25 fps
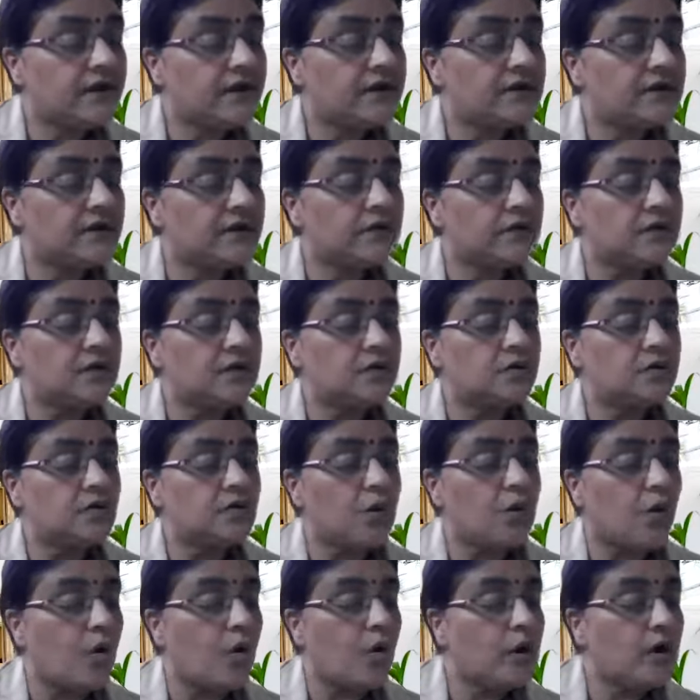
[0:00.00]
ventricle
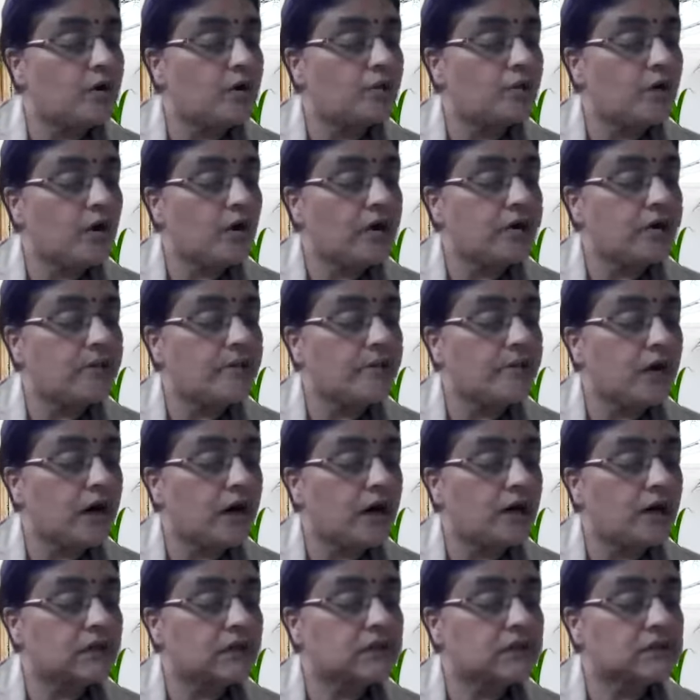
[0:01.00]
to all body
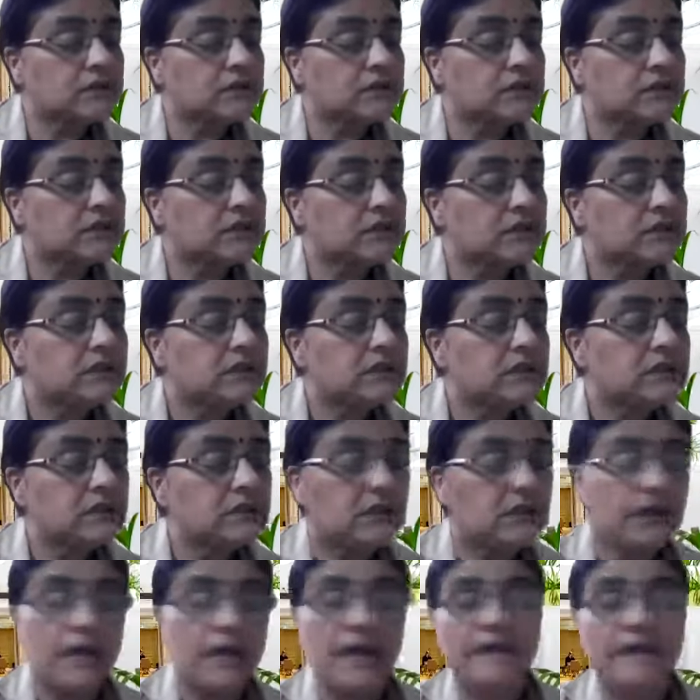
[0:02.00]
parts
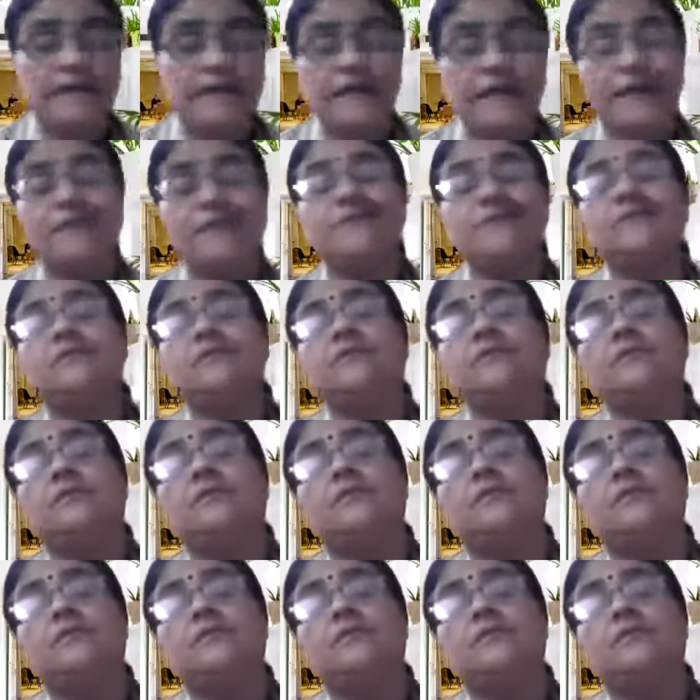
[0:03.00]
and then